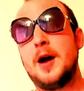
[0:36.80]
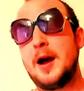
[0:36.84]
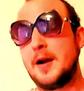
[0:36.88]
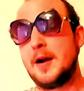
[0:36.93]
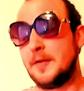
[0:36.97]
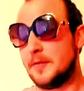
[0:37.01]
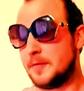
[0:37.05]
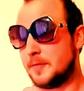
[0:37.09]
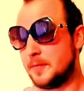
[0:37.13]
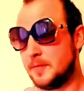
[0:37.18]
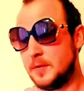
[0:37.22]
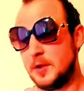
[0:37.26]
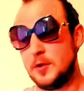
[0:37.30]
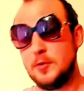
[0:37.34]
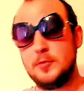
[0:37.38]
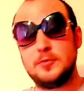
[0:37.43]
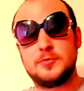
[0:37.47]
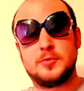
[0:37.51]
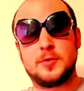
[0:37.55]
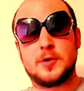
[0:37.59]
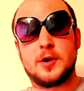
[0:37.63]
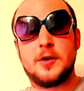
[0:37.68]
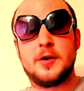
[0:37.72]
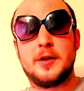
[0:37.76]
I have news
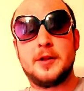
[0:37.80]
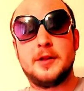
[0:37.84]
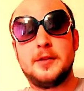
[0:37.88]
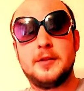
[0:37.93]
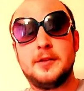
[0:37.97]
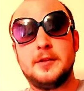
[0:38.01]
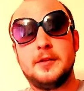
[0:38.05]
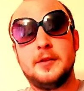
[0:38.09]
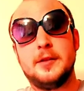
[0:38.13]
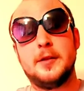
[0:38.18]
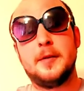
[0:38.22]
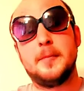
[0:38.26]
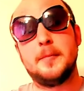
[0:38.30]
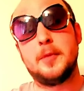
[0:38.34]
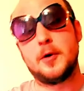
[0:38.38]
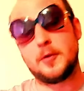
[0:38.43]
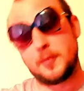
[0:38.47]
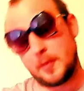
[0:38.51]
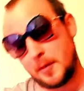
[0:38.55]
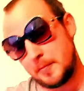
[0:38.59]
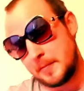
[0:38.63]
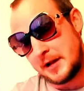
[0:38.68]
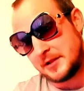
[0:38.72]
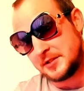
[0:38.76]
regarding
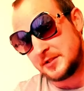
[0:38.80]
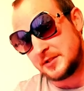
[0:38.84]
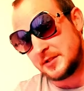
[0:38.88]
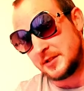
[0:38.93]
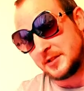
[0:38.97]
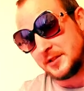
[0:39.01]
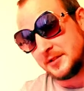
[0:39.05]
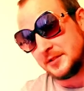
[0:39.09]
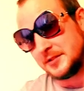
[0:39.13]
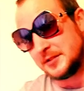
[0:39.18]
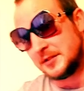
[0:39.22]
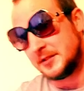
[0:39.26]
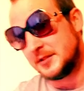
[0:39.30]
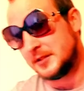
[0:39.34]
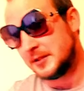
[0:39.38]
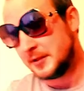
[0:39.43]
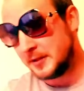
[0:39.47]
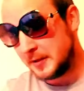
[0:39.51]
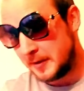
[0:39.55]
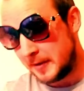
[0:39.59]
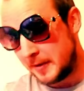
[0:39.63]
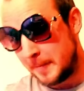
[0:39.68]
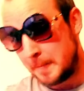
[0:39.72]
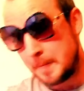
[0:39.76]
Pokemon Masters.
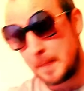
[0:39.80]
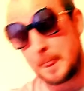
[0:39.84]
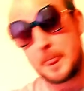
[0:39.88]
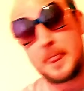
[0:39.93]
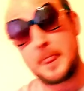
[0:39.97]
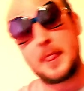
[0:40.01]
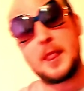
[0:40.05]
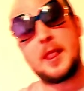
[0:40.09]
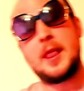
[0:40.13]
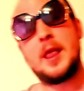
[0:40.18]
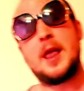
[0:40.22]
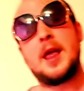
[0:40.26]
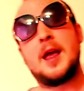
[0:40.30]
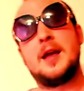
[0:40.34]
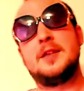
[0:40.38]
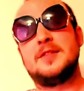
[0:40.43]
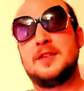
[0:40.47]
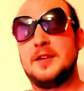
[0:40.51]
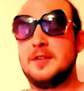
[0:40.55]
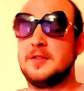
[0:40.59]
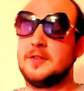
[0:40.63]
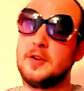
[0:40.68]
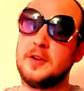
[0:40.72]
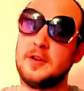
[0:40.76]
It
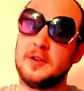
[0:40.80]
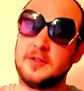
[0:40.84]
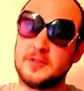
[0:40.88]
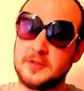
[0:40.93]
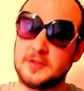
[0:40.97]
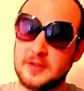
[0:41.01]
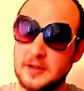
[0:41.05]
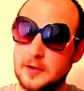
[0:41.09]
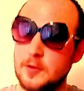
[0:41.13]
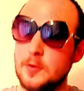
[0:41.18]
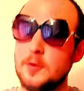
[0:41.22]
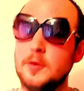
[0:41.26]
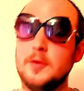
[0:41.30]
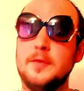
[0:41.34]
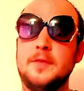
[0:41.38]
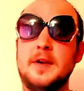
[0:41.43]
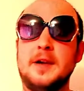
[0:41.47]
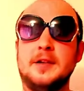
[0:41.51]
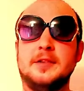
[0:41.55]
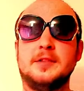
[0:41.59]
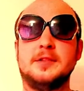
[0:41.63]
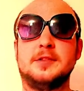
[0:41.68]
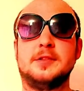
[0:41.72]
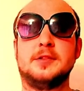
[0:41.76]
is a single
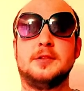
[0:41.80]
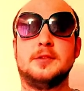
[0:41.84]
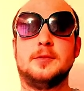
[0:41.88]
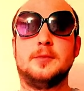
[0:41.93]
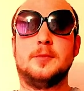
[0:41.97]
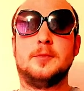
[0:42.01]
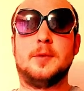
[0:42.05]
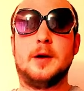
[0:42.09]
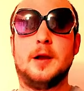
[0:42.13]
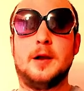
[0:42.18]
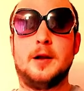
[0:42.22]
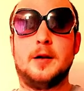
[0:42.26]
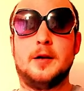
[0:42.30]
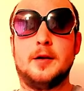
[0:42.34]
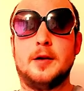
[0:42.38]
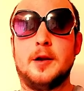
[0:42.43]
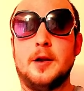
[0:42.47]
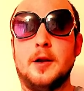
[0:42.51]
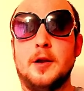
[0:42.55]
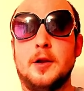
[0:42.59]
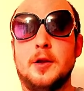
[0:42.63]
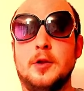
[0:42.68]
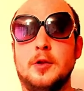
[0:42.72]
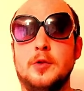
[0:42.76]
event where
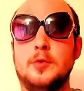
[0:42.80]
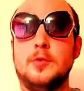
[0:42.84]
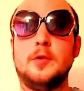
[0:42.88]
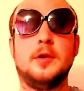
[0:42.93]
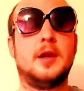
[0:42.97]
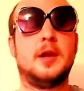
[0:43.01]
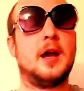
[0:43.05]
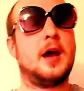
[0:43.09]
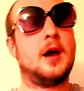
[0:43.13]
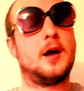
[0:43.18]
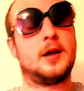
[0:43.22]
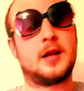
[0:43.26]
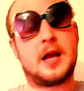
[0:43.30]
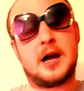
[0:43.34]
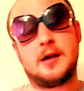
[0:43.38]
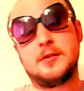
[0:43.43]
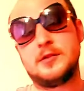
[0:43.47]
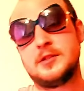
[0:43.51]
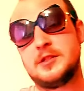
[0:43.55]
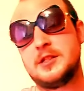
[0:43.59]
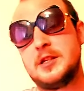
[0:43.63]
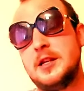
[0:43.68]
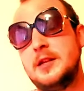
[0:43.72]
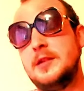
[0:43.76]
you can get a
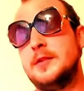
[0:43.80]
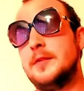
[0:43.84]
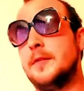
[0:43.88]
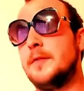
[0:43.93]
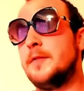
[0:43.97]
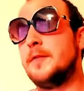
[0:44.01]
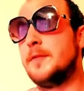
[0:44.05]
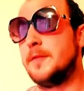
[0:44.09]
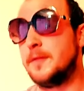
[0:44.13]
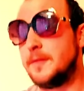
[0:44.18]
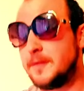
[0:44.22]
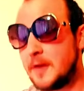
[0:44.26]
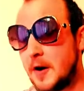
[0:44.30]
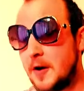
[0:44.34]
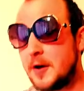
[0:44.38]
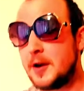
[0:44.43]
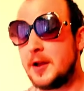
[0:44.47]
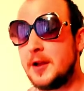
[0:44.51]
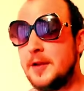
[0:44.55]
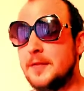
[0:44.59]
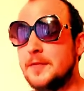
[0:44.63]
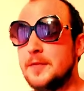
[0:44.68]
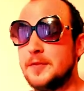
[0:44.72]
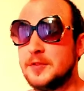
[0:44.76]
guaranteed
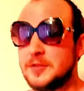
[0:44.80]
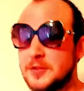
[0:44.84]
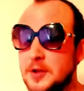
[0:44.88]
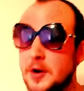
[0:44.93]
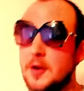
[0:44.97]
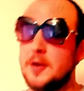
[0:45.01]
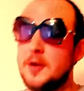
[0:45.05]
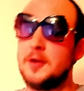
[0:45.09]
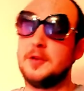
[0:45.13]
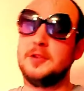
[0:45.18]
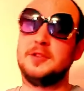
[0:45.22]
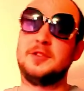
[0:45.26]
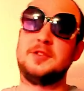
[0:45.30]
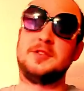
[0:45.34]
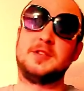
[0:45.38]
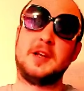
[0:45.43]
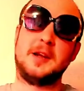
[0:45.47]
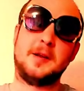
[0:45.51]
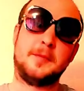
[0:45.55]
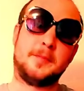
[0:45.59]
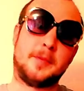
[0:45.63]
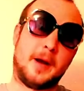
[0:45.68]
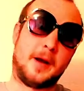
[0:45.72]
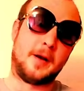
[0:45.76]
five-star
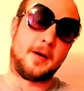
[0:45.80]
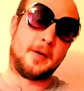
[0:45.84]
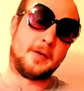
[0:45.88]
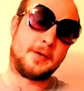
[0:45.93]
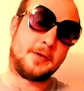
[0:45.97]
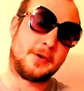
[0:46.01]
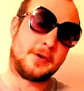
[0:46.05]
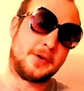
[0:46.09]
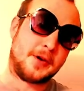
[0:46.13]
sync pair.